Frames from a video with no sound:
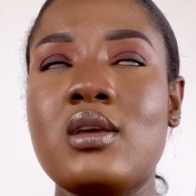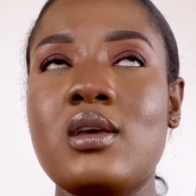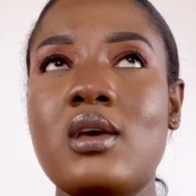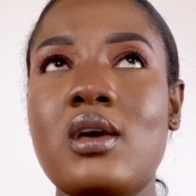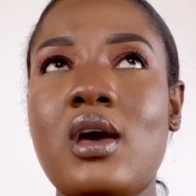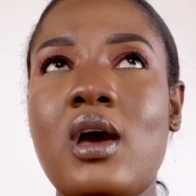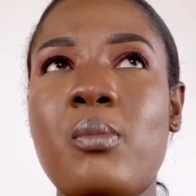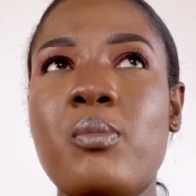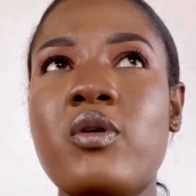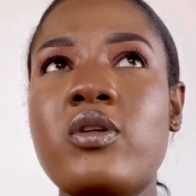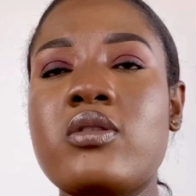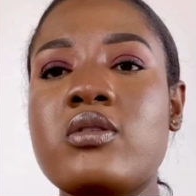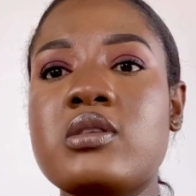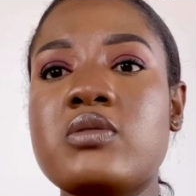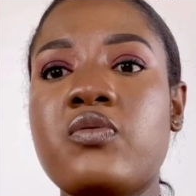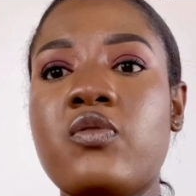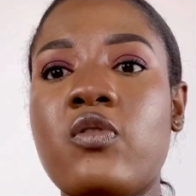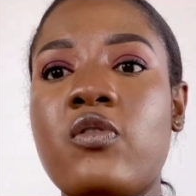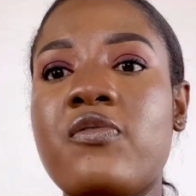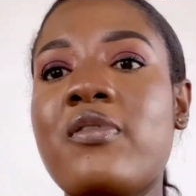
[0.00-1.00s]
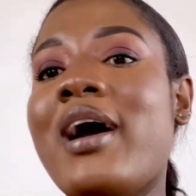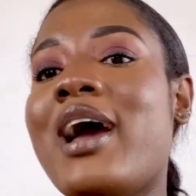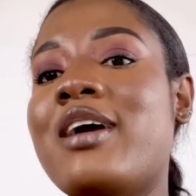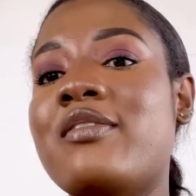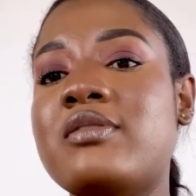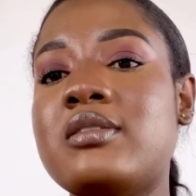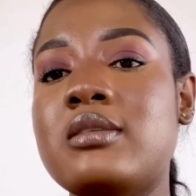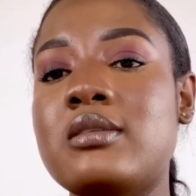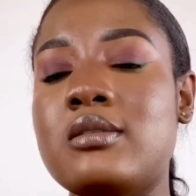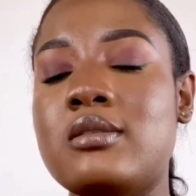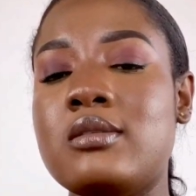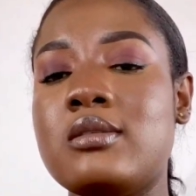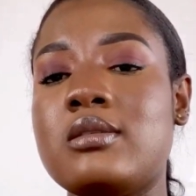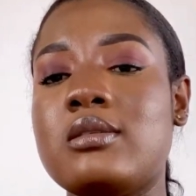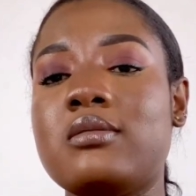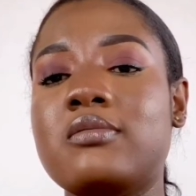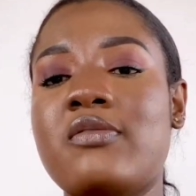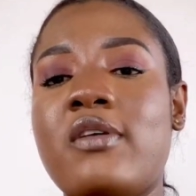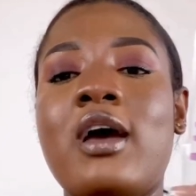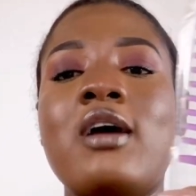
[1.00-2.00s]
I bought this for 5
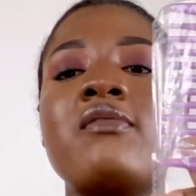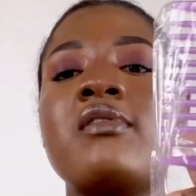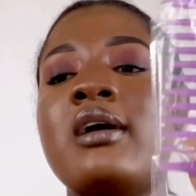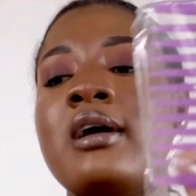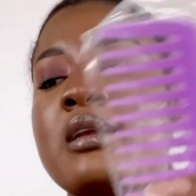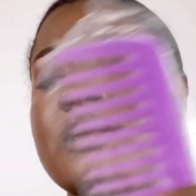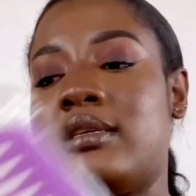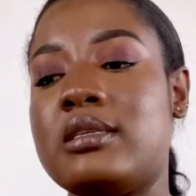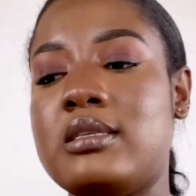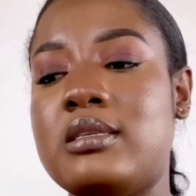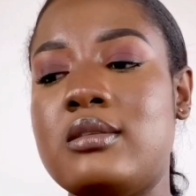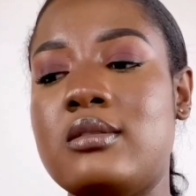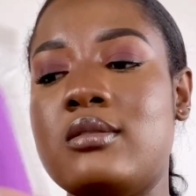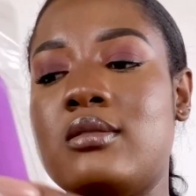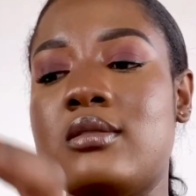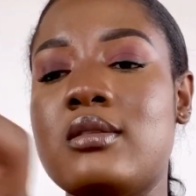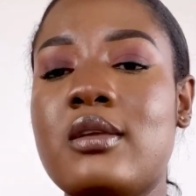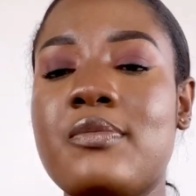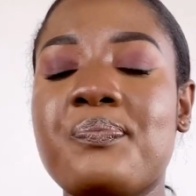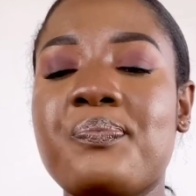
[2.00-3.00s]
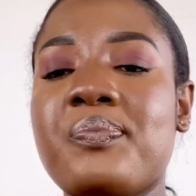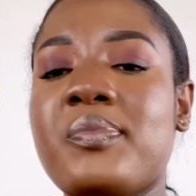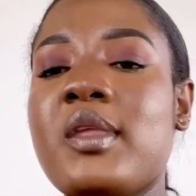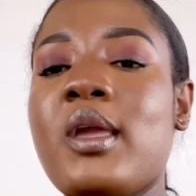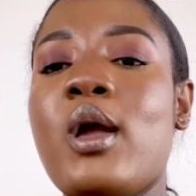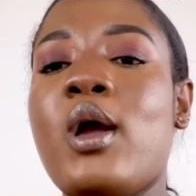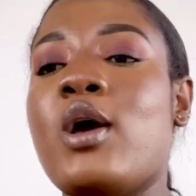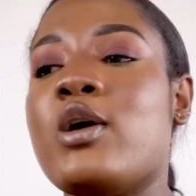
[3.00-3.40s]
Ghana cedis.